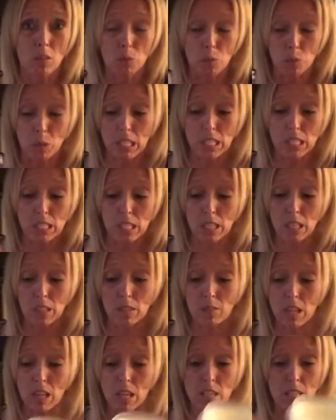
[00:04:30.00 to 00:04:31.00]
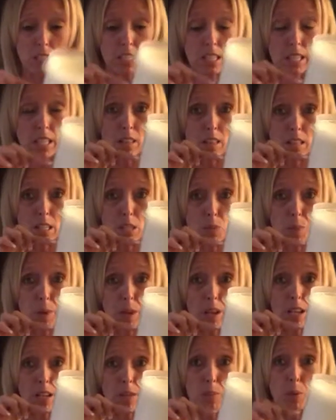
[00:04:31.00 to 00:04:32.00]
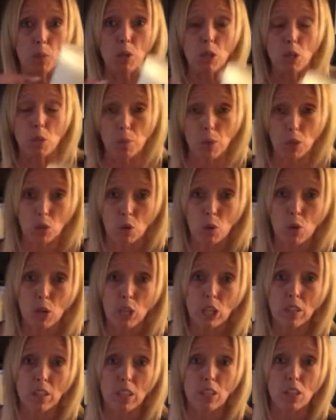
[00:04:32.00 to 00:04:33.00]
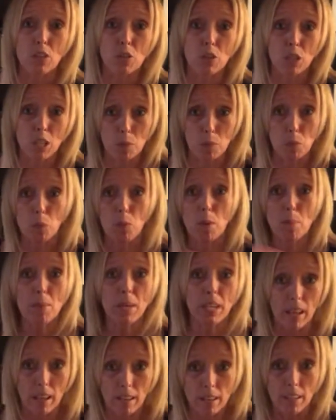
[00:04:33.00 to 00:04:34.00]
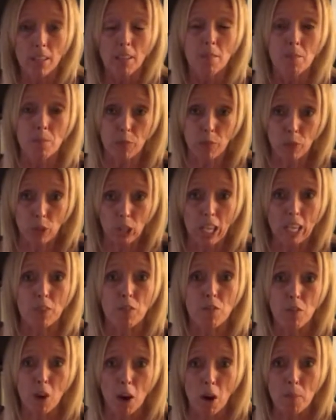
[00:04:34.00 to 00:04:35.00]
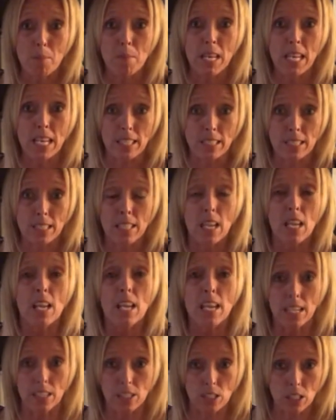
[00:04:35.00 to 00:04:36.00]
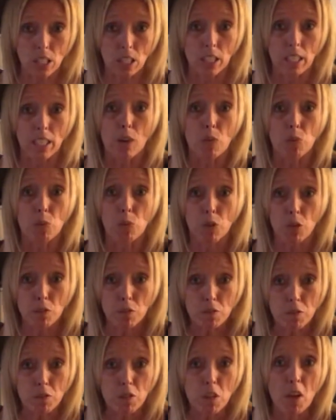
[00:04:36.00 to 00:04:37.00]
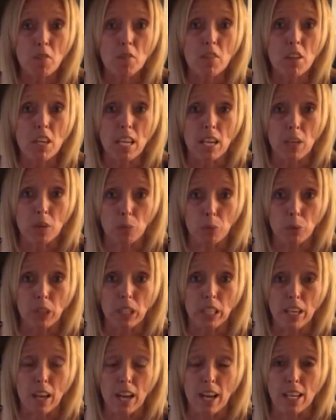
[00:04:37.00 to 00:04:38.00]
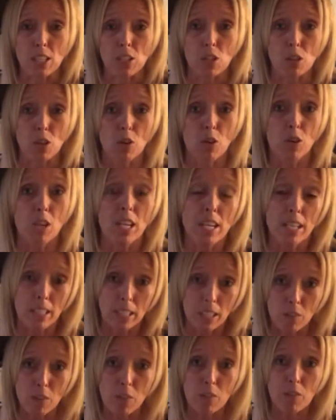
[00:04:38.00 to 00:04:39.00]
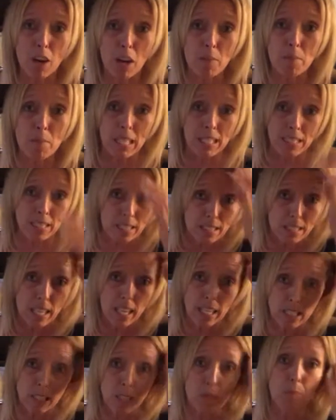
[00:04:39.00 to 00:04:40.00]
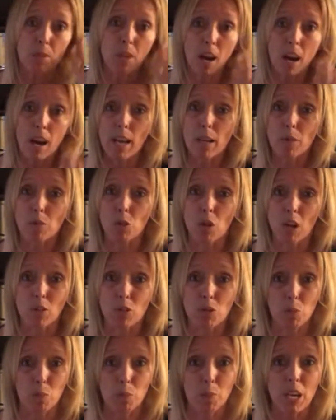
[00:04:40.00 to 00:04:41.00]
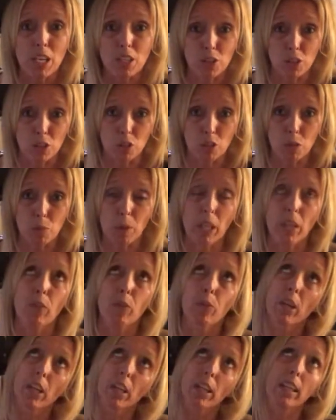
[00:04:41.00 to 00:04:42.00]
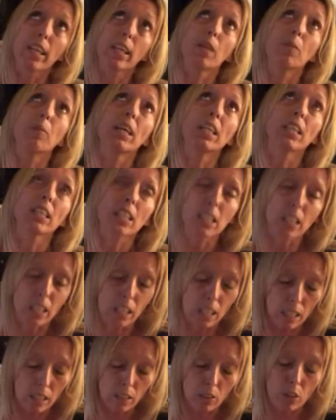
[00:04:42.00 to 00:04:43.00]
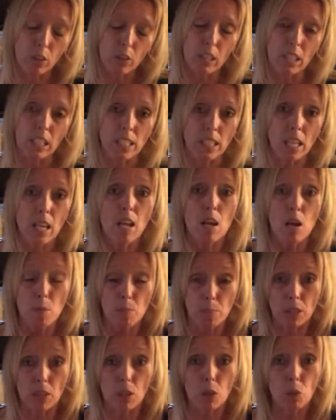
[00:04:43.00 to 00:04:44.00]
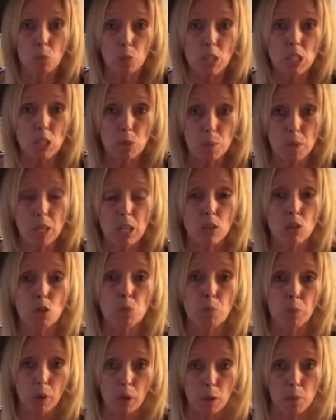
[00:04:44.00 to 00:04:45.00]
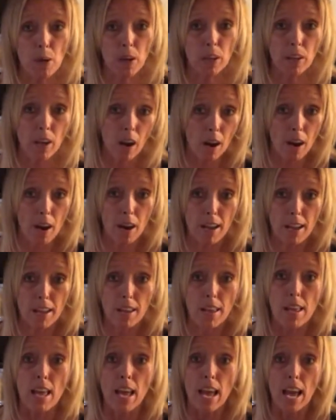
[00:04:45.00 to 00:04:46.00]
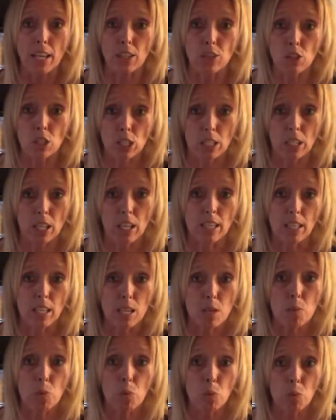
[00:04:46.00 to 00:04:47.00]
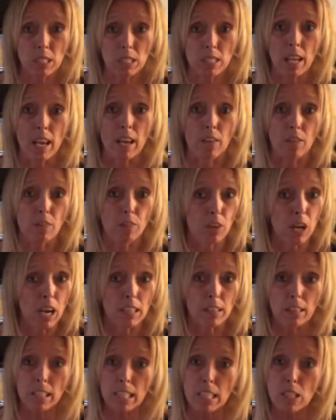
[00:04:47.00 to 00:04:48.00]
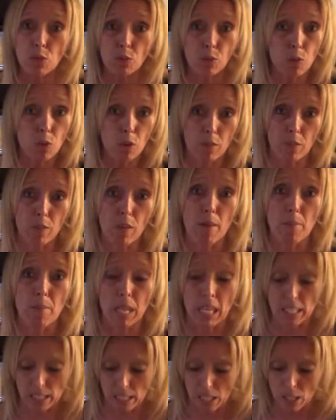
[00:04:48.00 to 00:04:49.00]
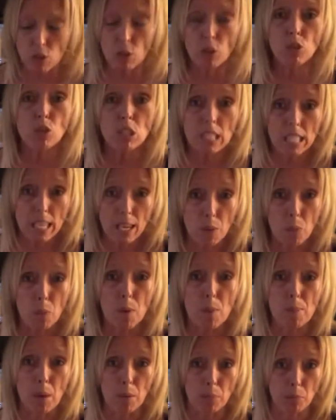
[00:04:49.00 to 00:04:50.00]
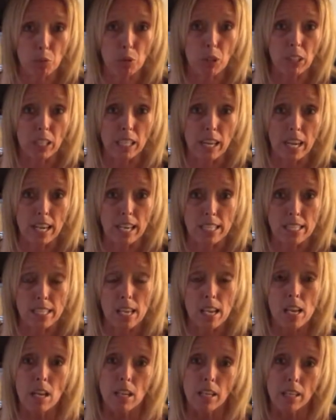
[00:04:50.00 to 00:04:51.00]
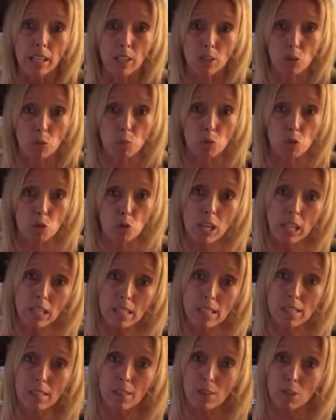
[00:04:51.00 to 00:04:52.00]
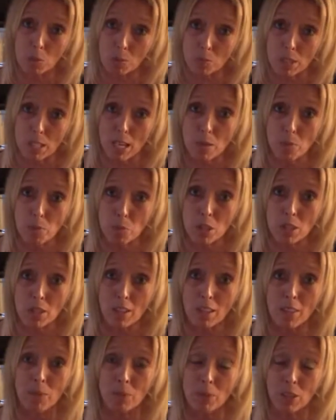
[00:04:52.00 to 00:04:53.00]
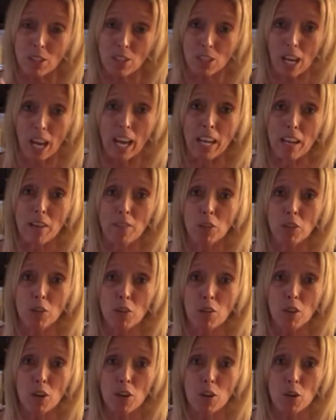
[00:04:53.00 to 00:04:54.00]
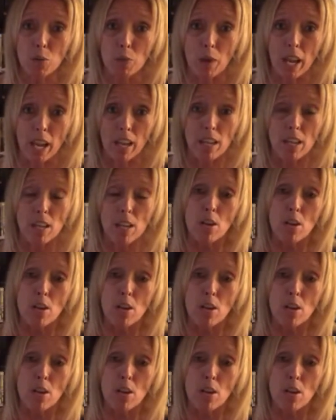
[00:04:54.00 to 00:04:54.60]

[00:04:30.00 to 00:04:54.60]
when it's in the thing, it's like this big, but when you put the oil in and you keep whipping it for like 5 minutes, it's going to get real fluffy and really nice. So give it 5 minutes. It takes some time, so have some patience. You're like, really, am I sitting here doing this? But they're whisk beaters. Put them on high and just let it keep whisking for at least 4 to 5 minutes, and you'll see it whip up really nice. Now some tricks, some tips, because I have learned the hard way.